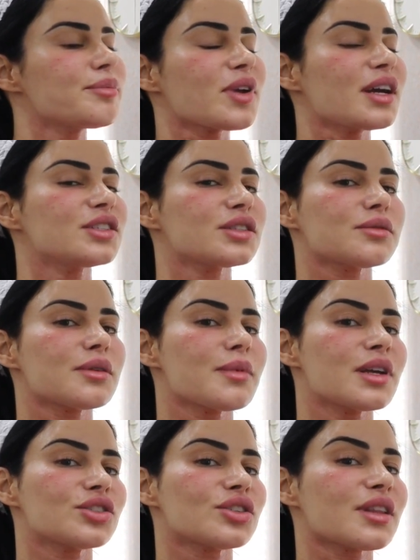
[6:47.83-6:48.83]
but I just want to
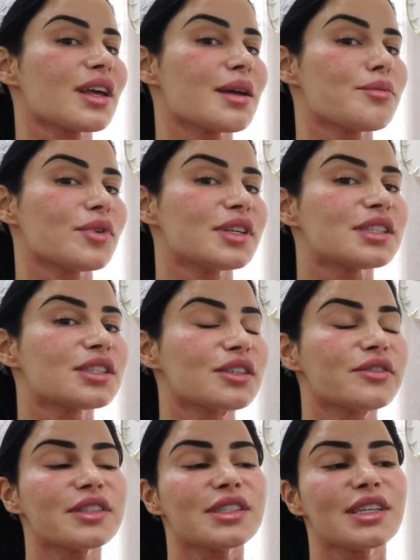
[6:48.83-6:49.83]
make sure that I'm
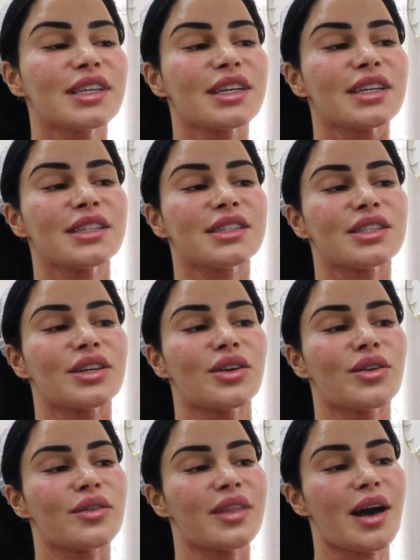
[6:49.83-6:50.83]
resurfacing it
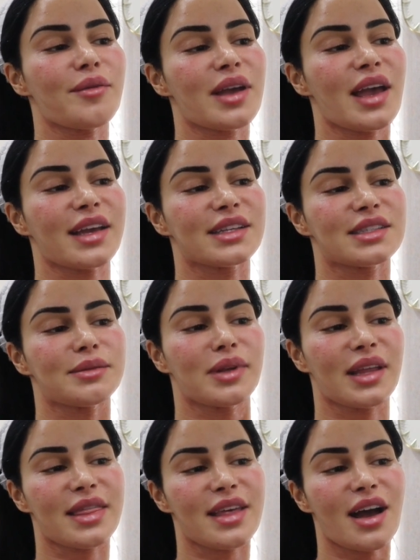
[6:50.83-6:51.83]
so that way I can
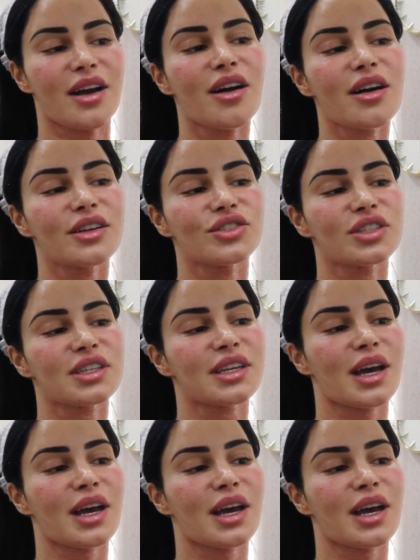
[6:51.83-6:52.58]
stimulate that collagen,